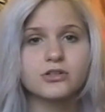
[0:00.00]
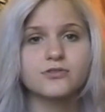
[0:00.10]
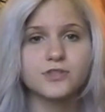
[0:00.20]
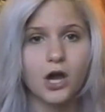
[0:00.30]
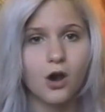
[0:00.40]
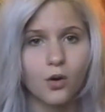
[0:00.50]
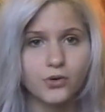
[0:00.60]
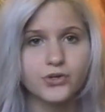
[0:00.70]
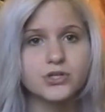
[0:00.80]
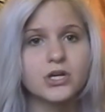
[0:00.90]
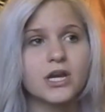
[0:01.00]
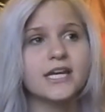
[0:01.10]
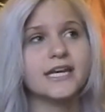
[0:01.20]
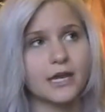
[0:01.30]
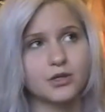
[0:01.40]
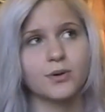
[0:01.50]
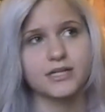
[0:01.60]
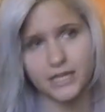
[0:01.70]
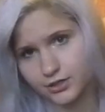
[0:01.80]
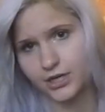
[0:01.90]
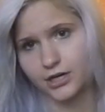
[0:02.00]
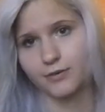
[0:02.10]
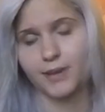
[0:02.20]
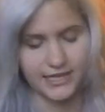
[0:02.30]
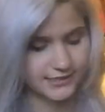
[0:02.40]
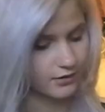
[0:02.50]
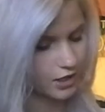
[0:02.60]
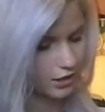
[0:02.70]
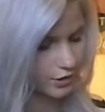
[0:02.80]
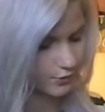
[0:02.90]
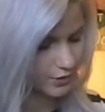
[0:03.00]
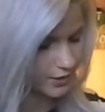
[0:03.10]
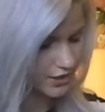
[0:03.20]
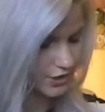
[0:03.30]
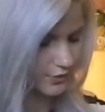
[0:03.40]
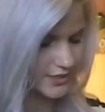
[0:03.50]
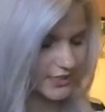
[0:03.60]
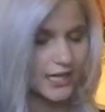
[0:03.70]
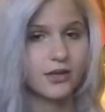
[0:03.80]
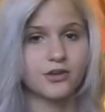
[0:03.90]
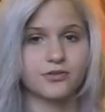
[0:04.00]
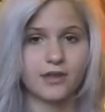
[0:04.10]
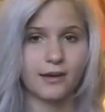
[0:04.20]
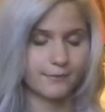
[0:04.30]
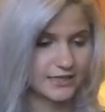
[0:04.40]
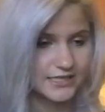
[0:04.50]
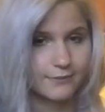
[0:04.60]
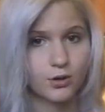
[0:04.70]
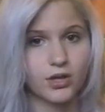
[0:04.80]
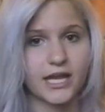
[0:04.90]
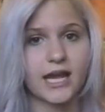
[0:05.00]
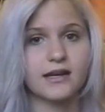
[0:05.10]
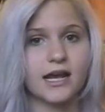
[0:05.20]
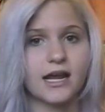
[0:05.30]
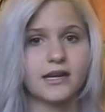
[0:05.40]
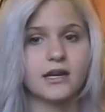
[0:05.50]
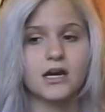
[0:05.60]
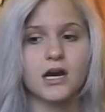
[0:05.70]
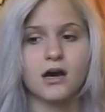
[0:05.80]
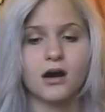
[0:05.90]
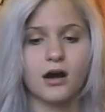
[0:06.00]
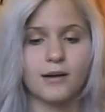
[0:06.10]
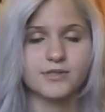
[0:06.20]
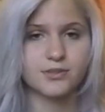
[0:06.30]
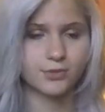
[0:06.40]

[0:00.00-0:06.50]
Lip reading: you've toned, and now you want to dye your hair a pastel color. What you want to do is get that mixing bowl again and some